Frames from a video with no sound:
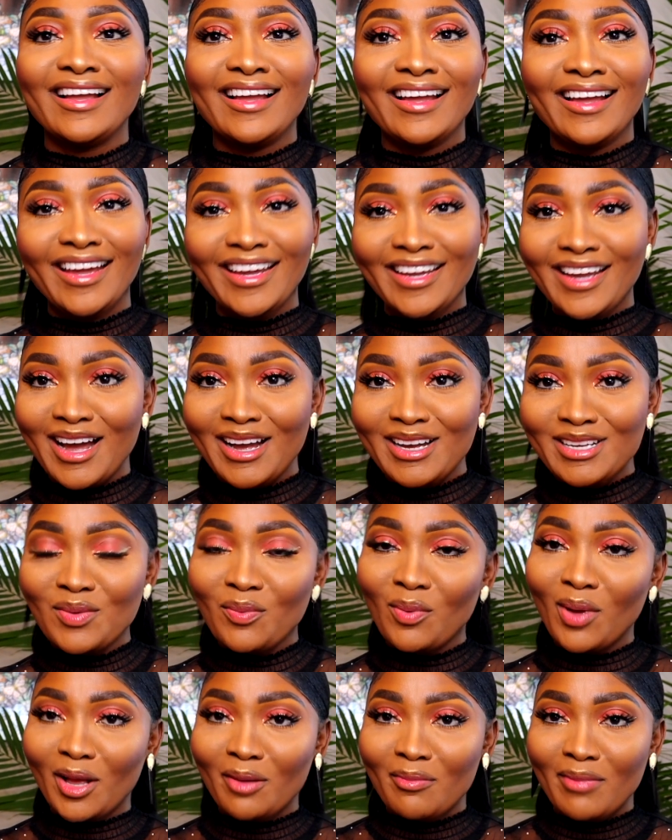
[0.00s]
Hey guys,
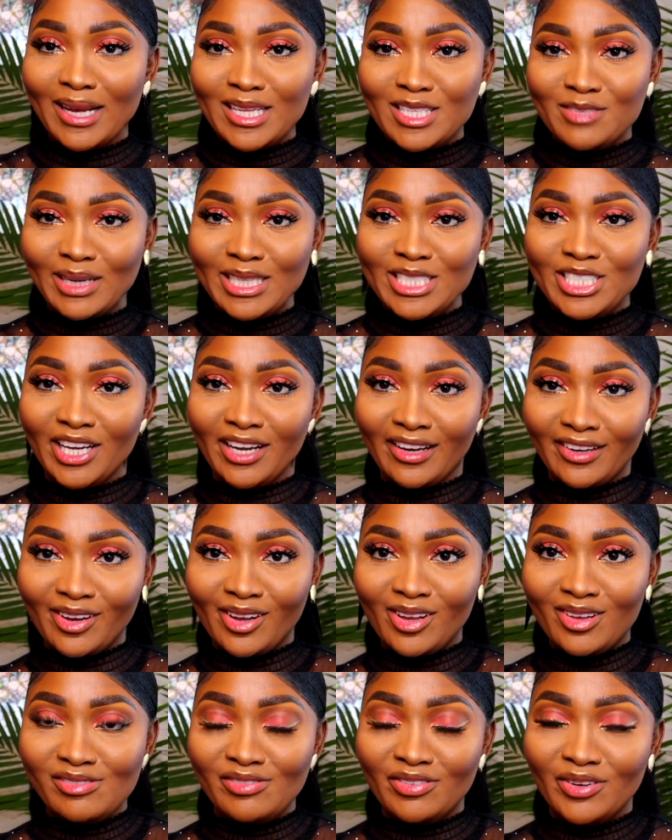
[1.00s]
welcome back to my
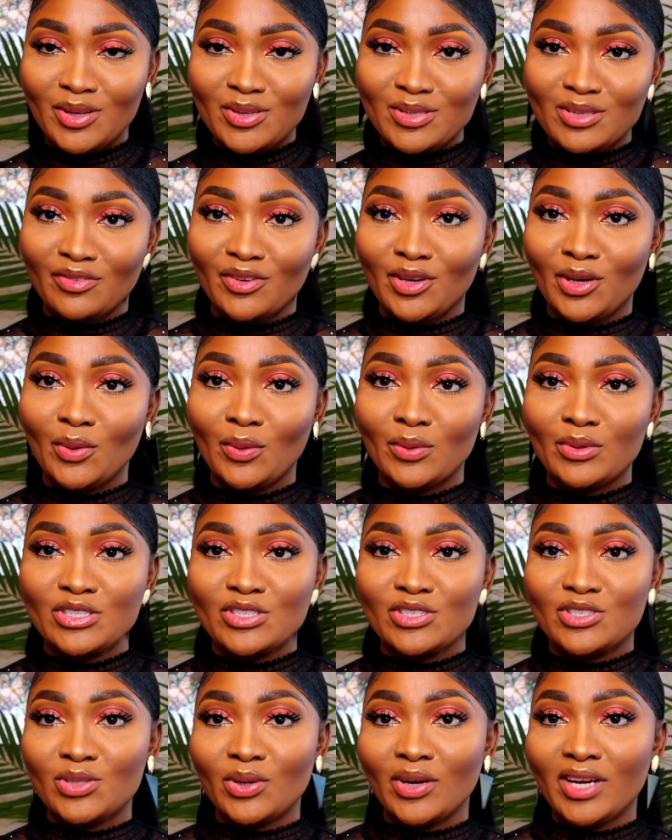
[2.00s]
channel. For those of you who are
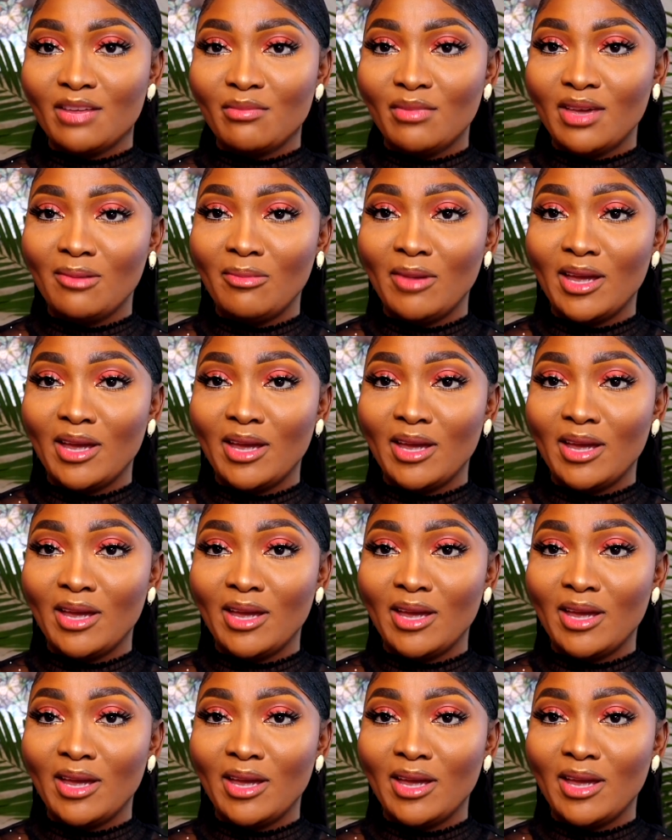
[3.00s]
just joining me,